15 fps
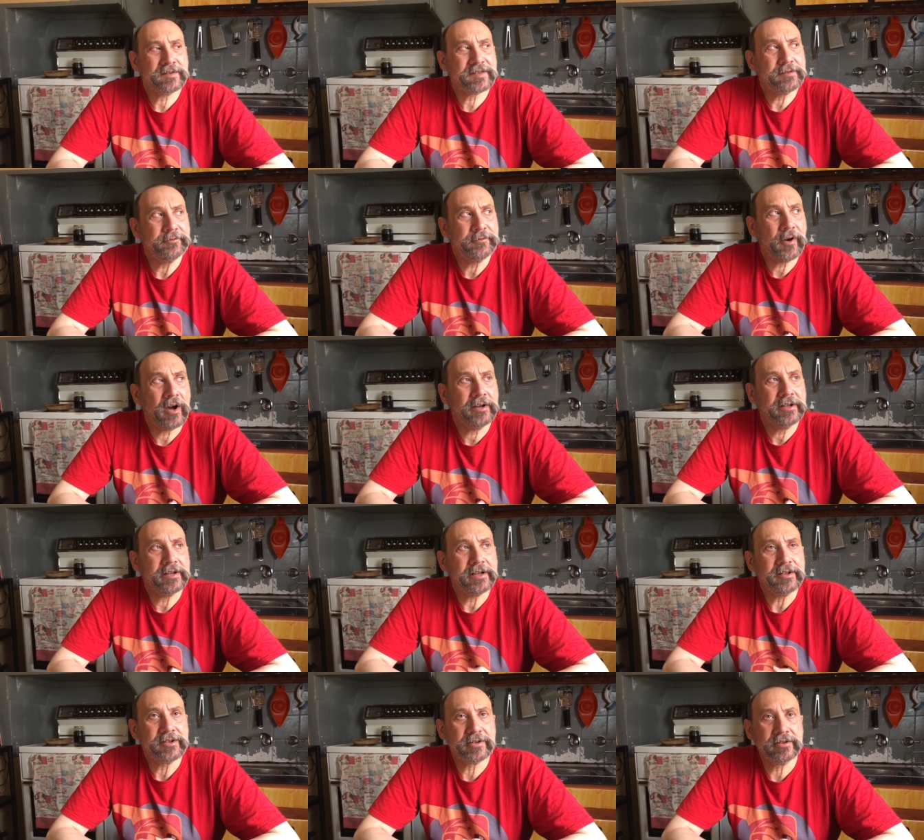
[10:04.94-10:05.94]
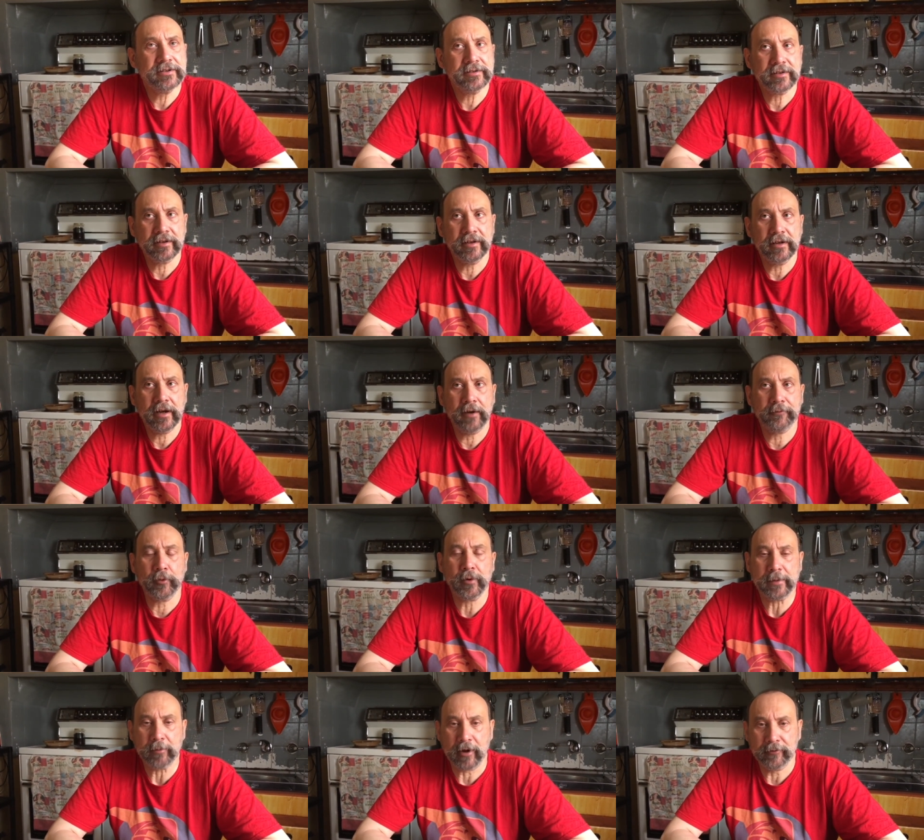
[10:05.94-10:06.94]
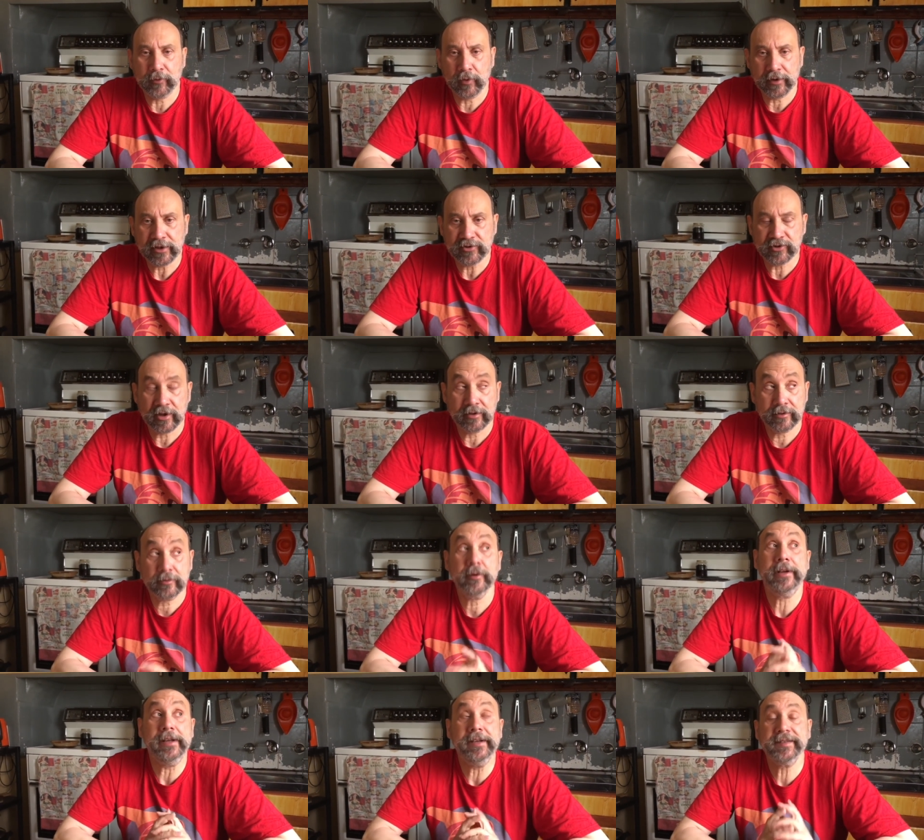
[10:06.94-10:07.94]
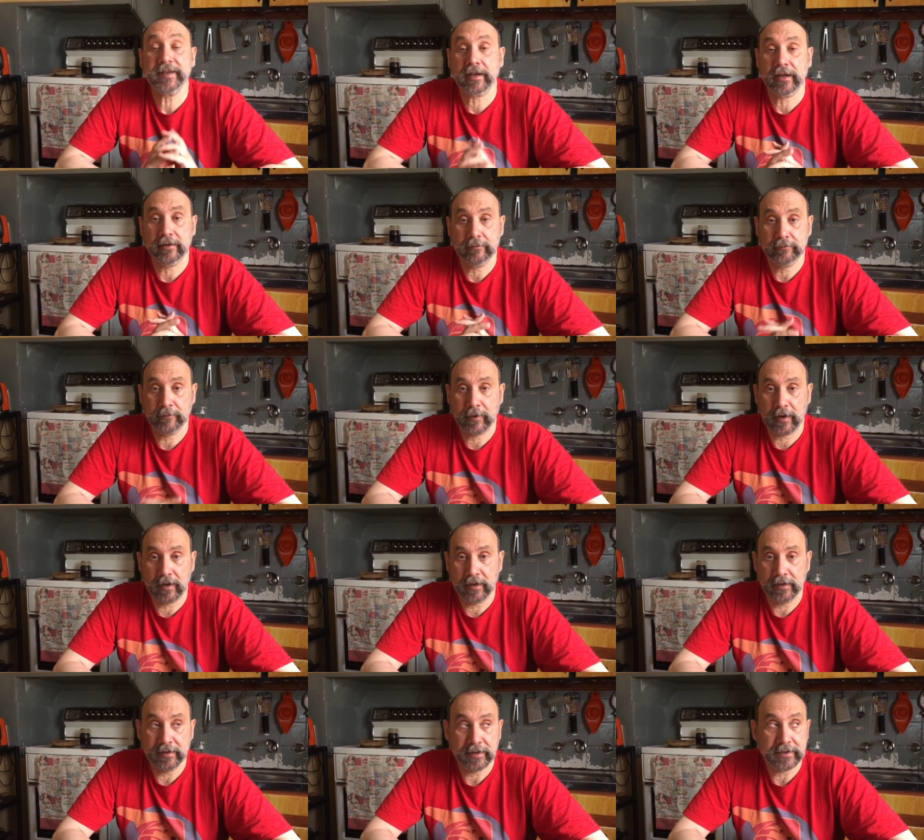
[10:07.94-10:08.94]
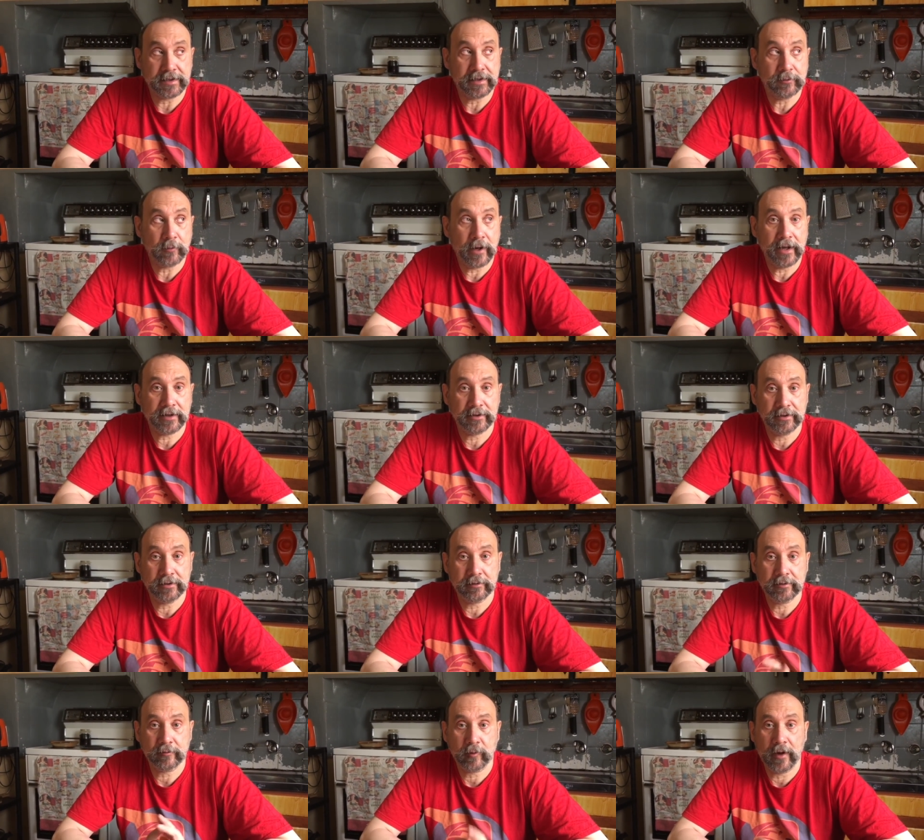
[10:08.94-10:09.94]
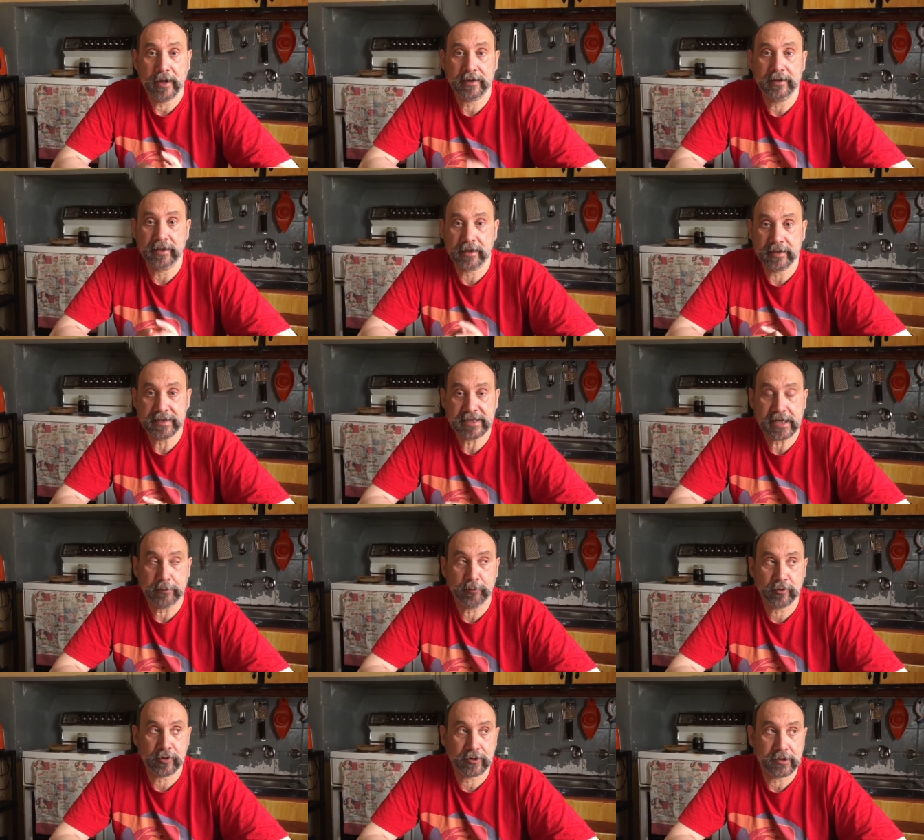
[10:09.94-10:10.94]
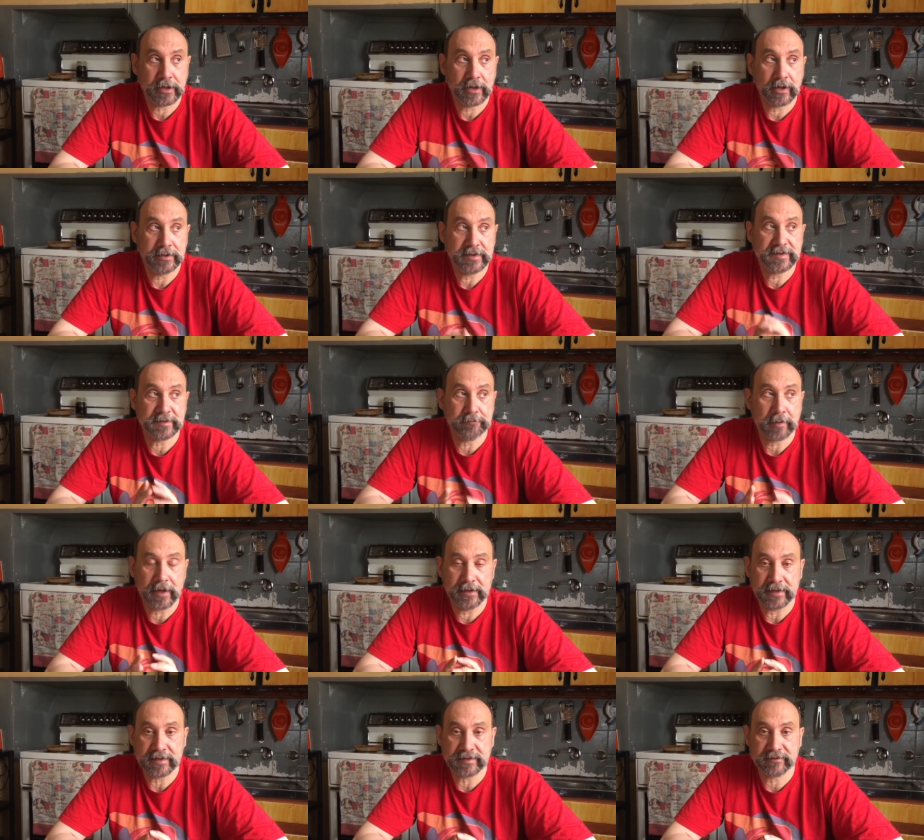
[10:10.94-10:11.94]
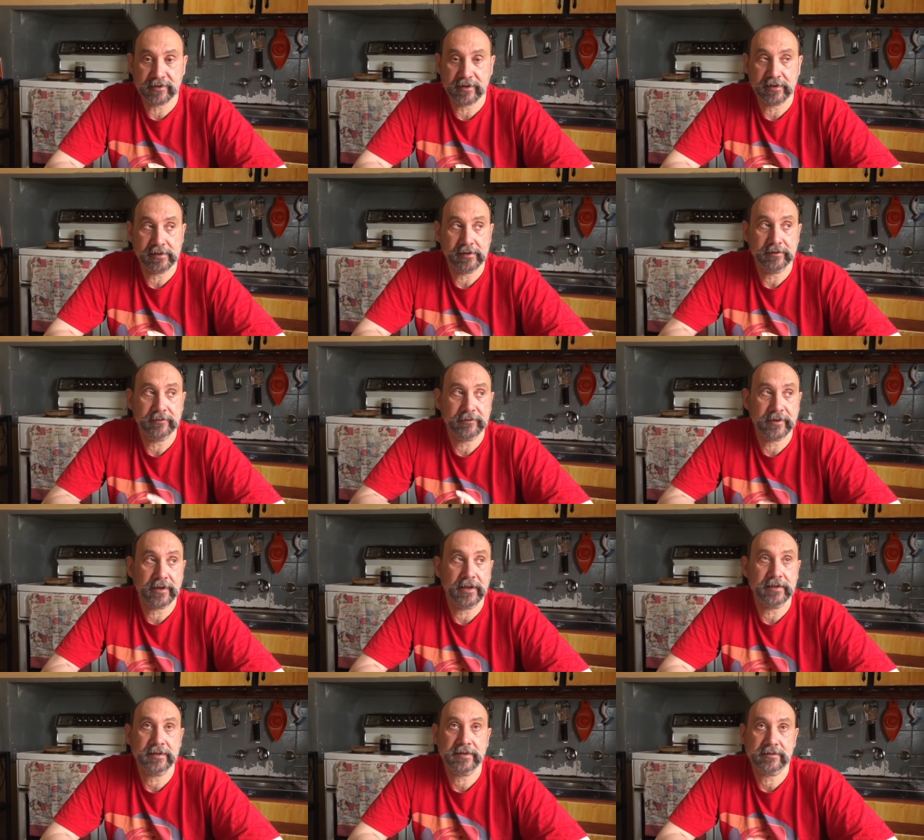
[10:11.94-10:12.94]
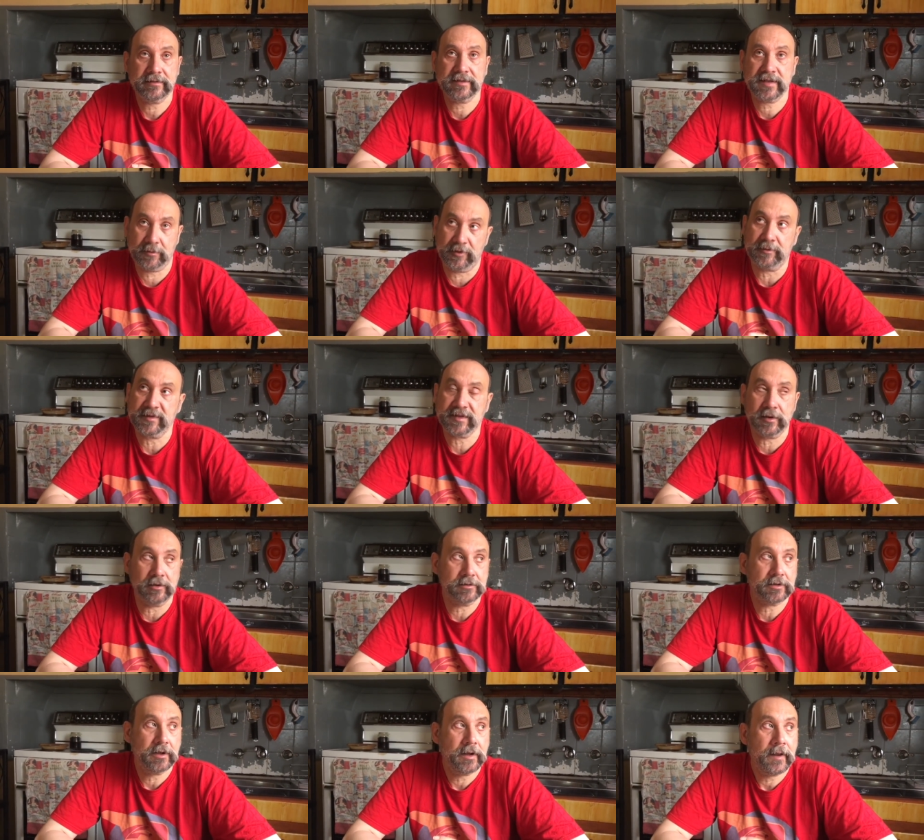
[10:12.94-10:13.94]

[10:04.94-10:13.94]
was invited into a 40 by 40 show 3 years ago by Nadine Wagner Contemporary, and I did some paintings for that, and some of them sold.